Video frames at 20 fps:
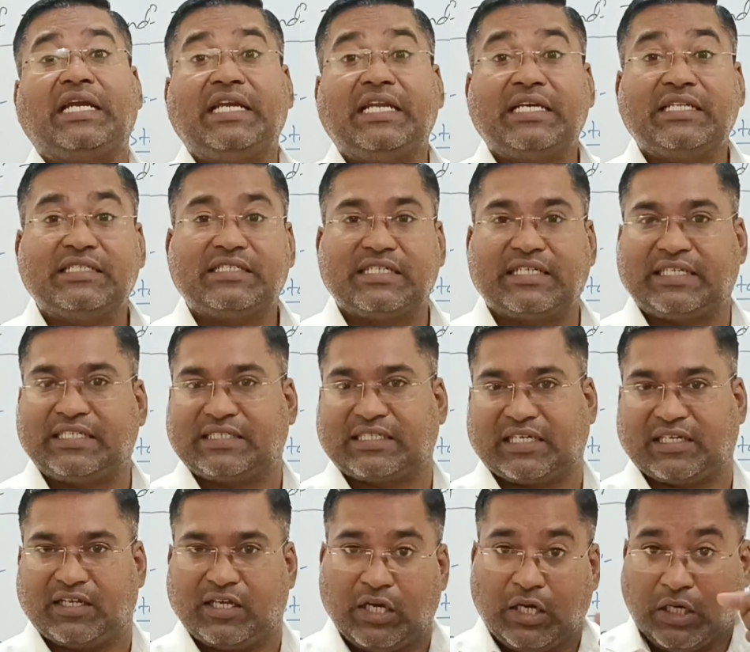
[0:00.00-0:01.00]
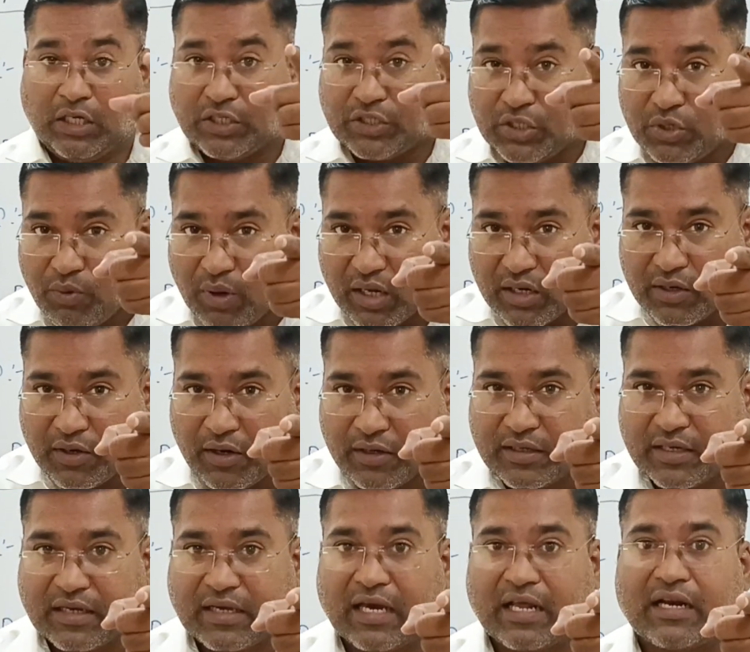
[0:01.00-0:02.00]
Indian citizen. You are
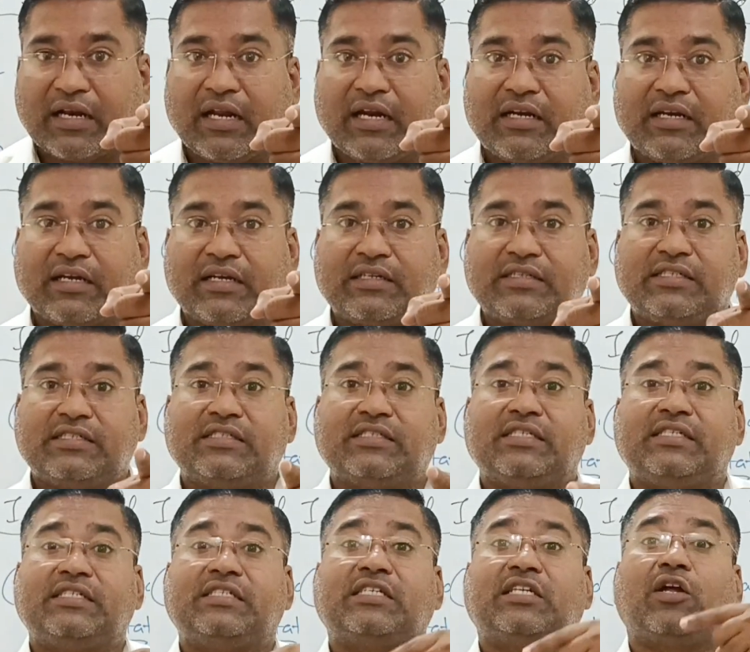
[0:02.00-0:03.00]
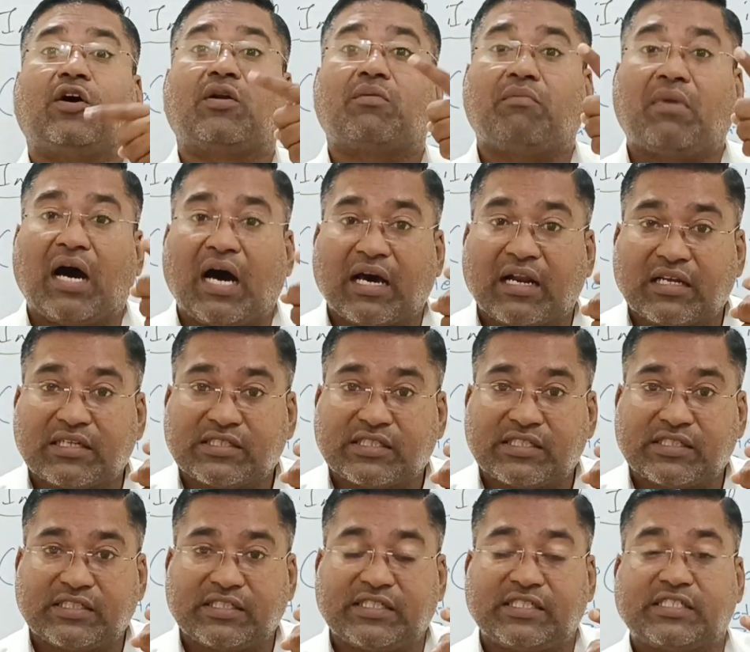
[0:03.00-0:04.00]
not a Karnataka citizen or
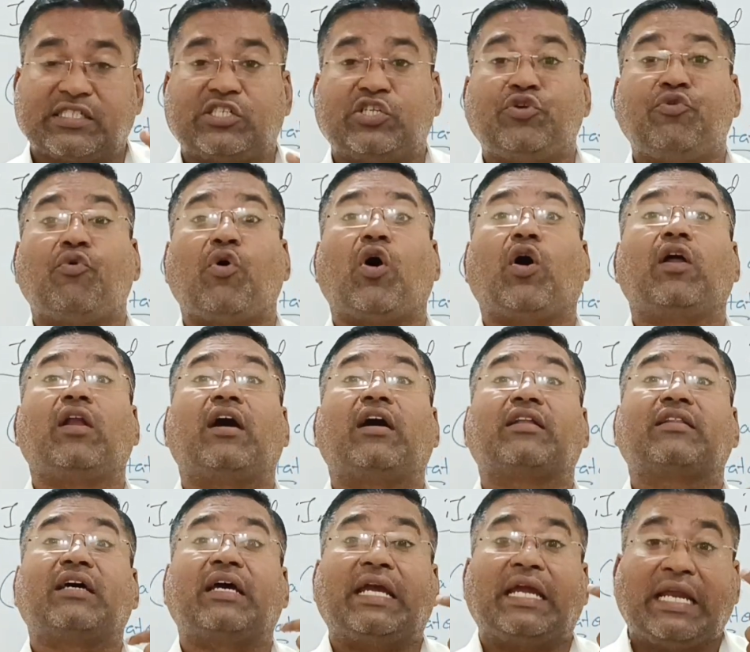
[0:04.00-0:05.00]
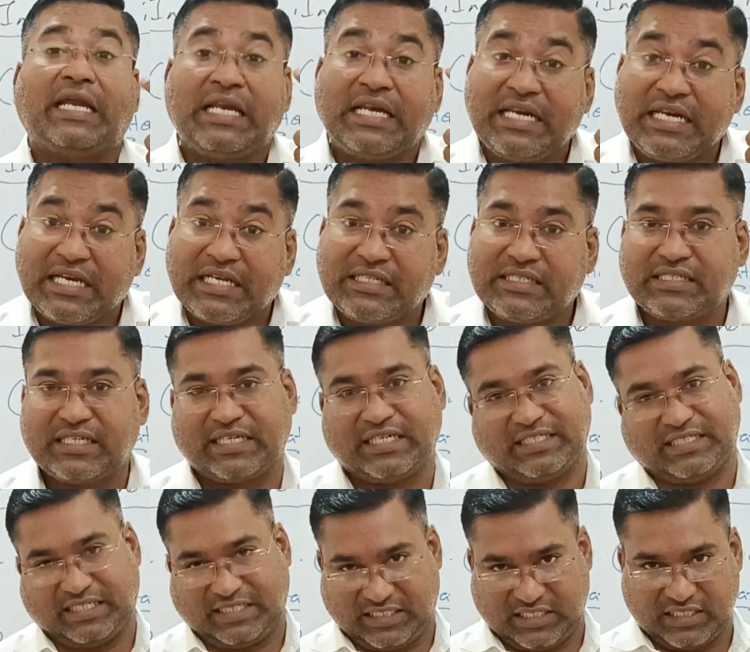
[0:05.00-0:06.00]
Maharashtra citizen, you all are the Indian
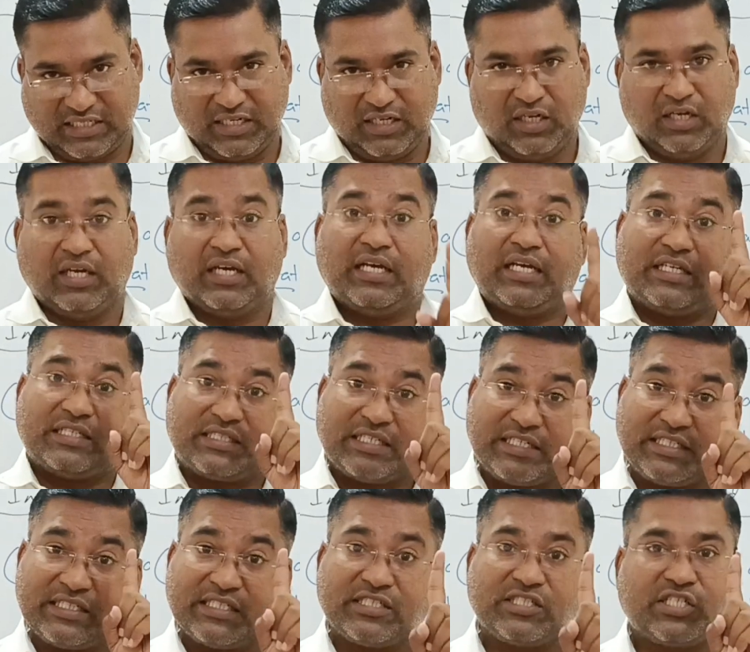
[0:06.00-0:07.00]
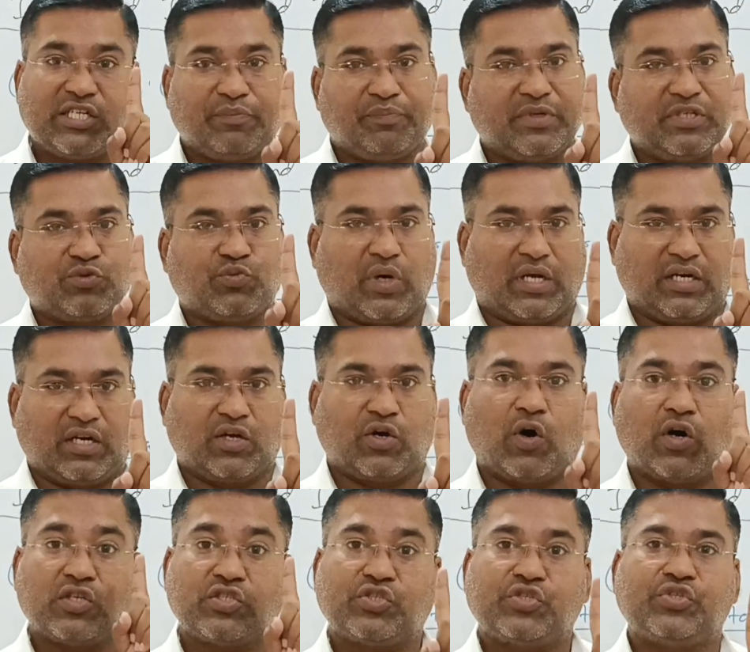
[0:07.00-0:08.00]
citizens. Citizenship is one.
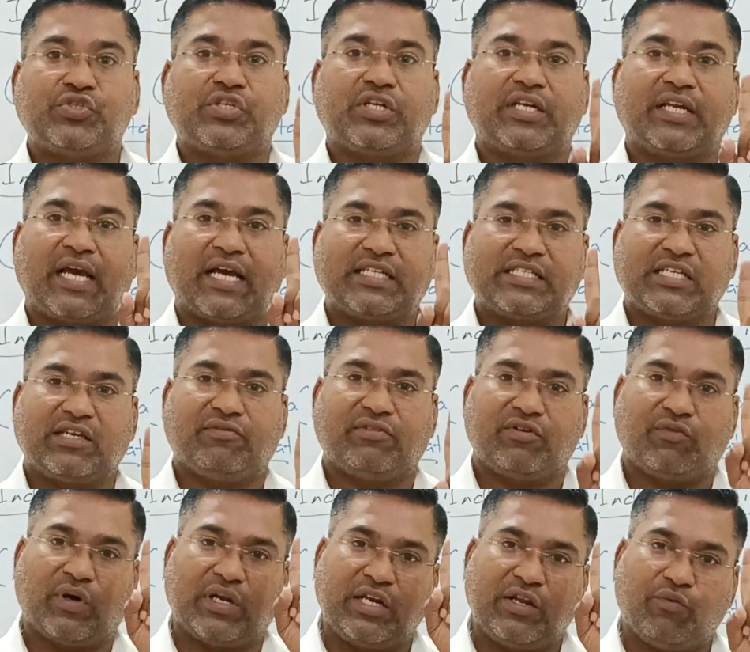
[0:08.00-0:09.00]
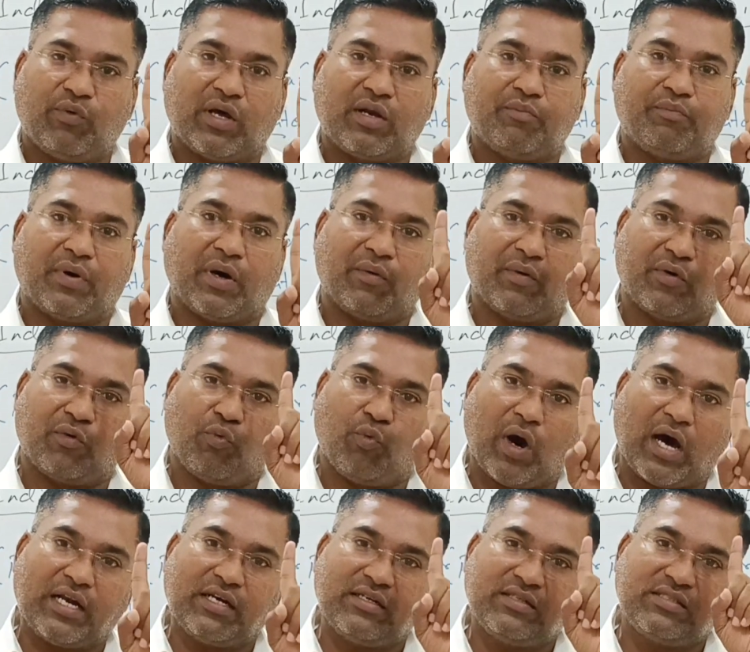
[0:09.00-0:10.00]
Constitution has given only one power,
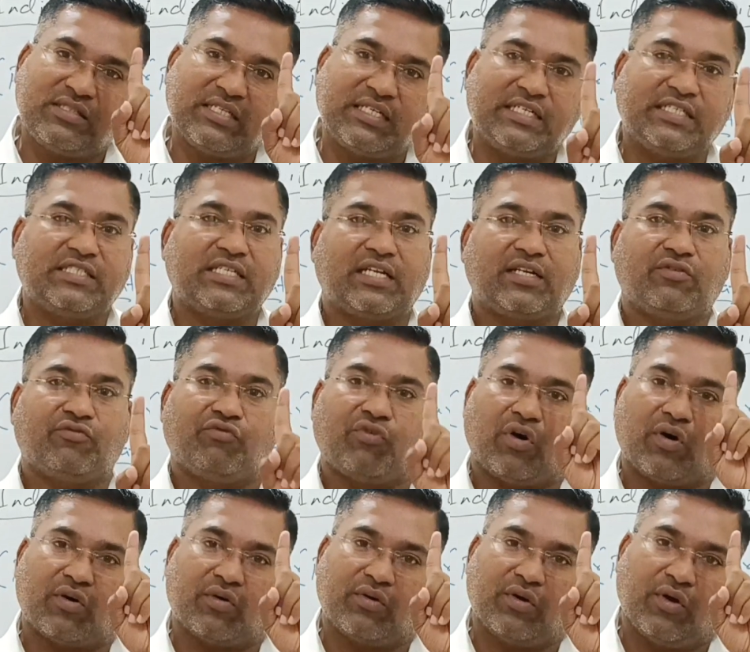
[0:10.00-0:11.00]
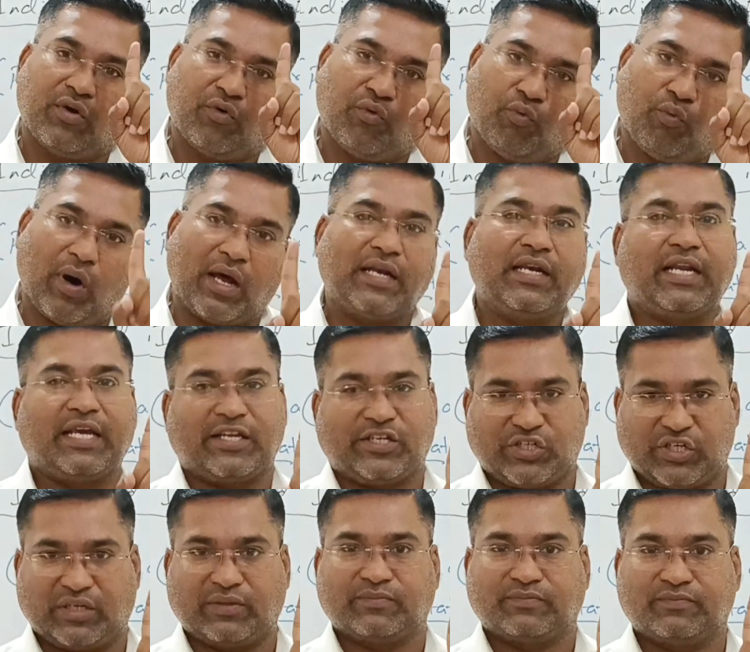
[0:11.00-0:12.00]
one citizen for one
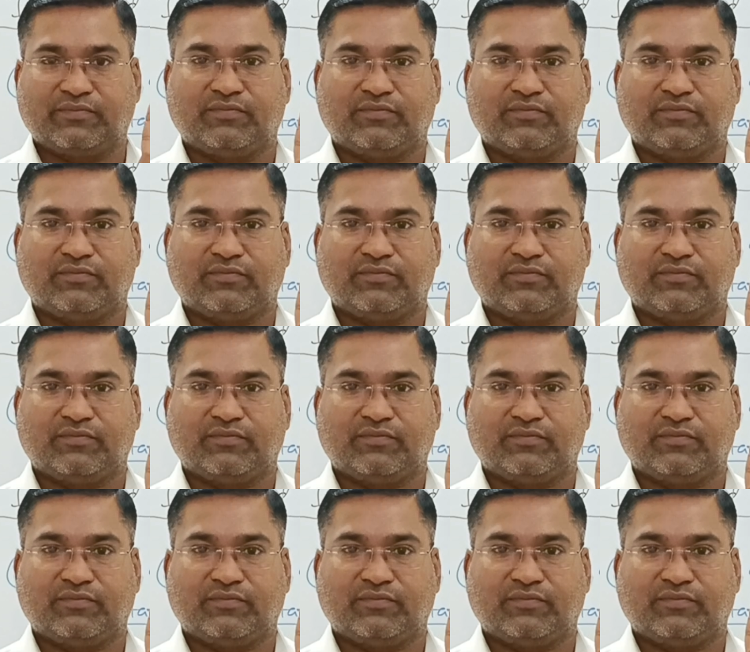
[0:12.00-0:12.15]
nation.